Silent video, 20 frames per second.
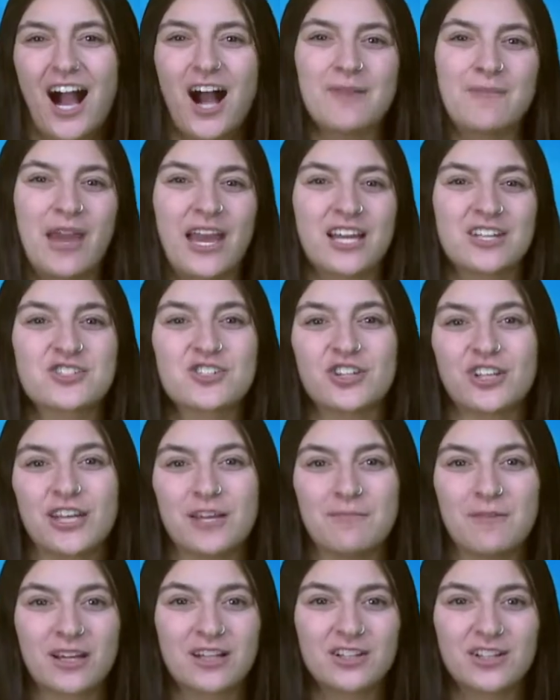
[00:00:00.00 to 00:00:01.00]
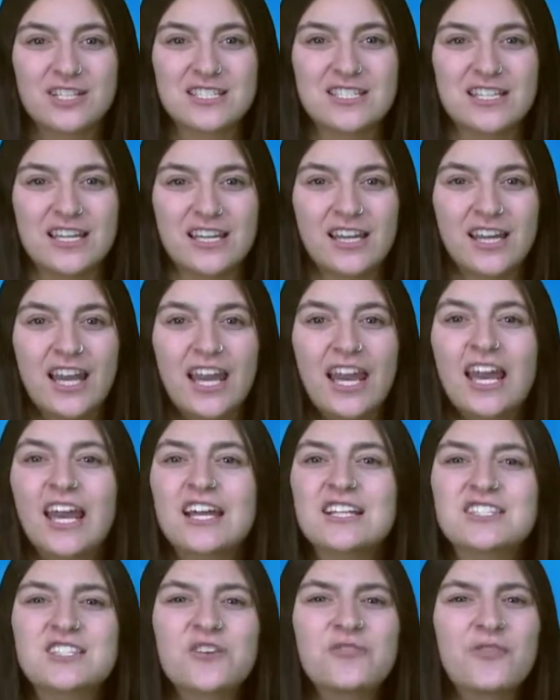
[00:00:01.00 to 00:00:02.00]
I'm Angelia Micalizzi.
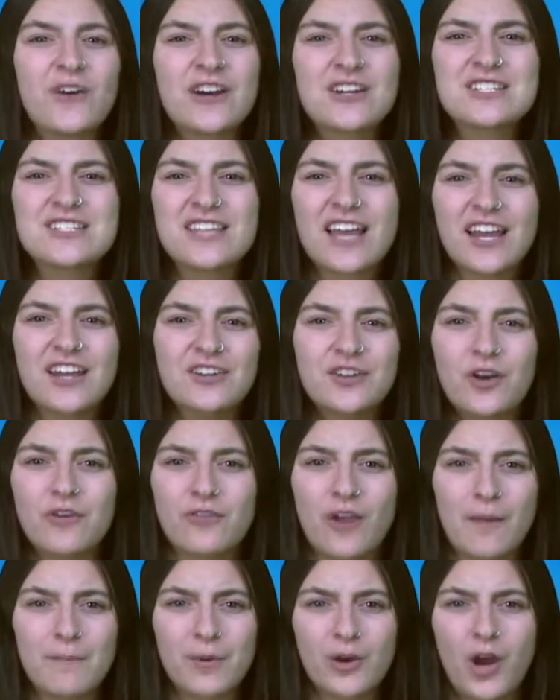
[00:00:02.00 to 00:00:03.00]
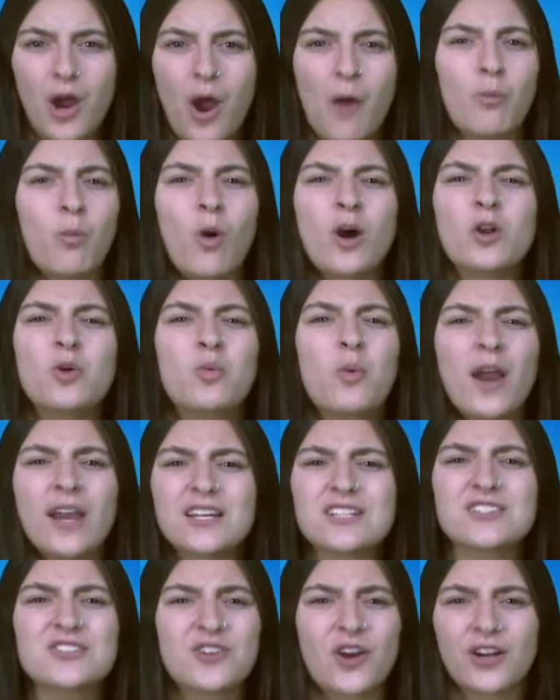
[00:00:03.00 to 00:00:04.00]
It's the first day in November, and what a way
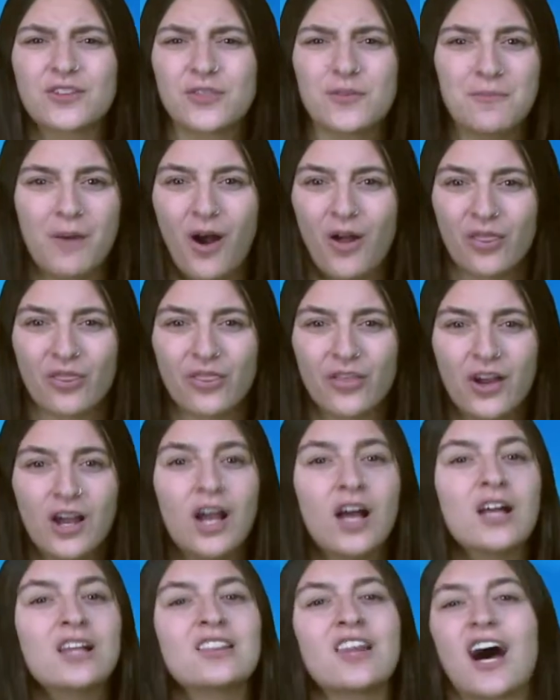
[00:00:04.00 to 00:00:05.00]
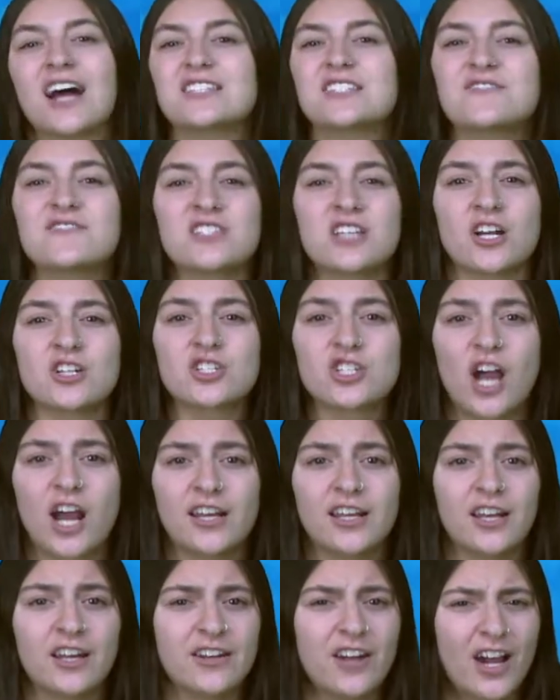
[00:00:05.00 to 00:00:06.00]
to start the month! Lots of
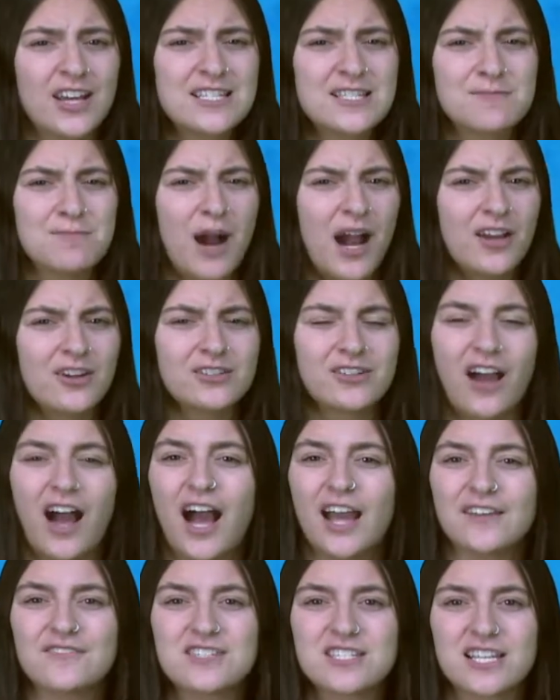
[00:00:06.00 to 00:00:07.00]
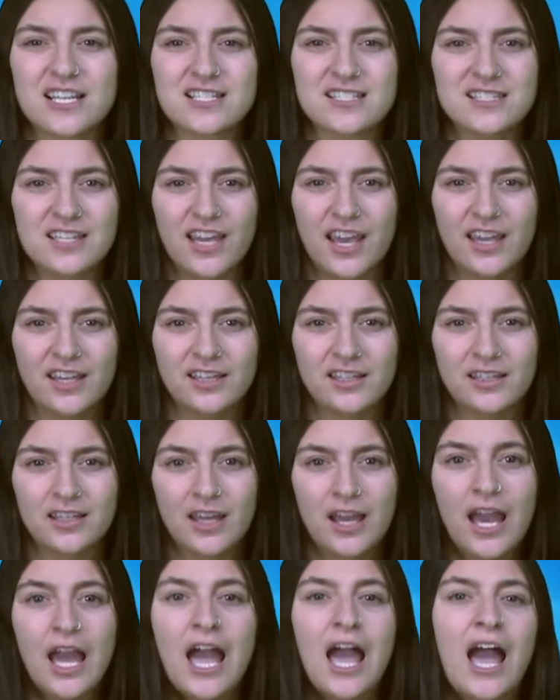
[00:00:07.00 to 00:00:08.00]
sunshine and a nice mild high of 68.
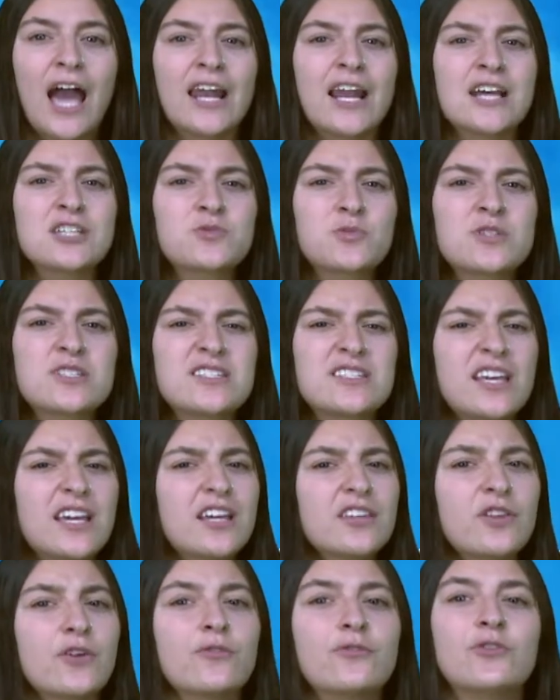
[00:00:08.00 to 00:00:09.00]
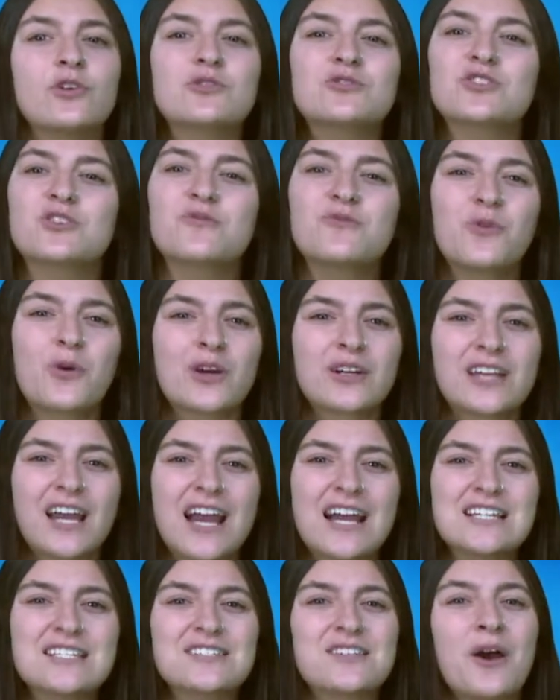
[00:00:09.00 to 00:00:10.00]
And as we'll see in the future
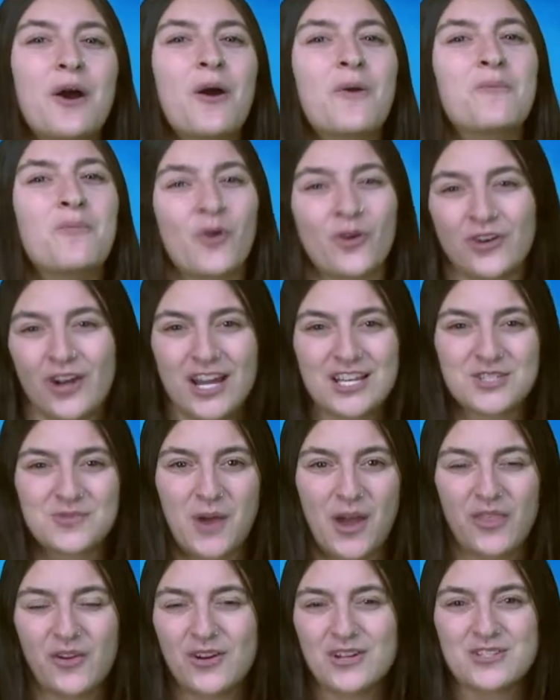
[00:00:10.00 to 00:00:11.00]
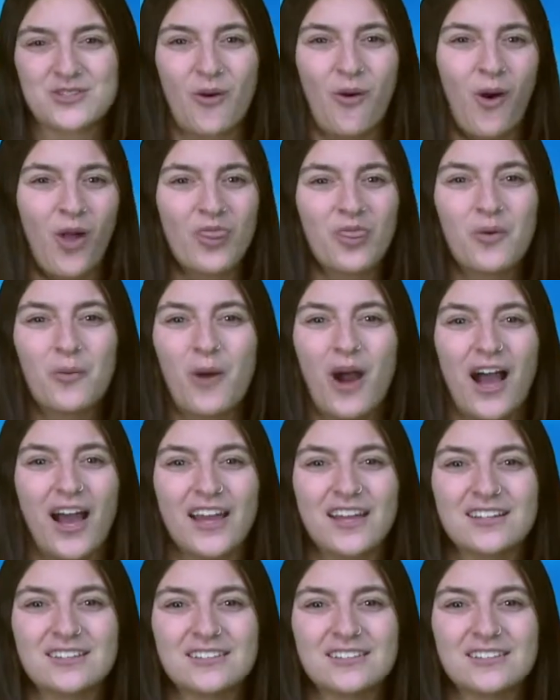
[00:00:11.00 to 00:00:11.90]
forecast, more nice weather is on the way.